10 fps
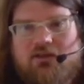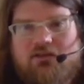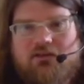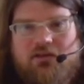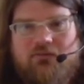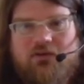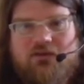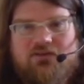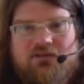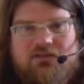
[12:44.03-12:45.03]
if you go
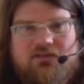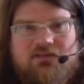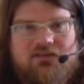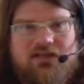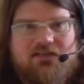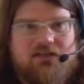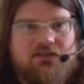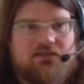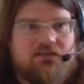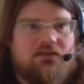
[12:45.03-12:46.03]
to
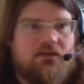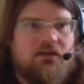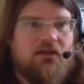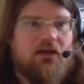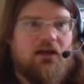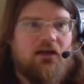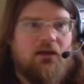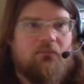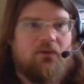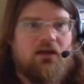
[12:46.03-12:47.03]
settings.
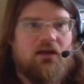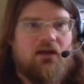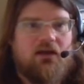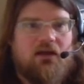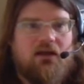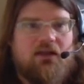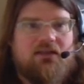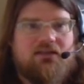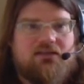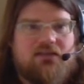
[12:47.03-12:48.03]
I
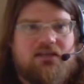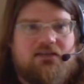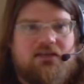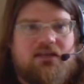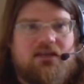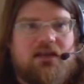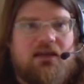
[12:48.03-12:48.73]
think is it in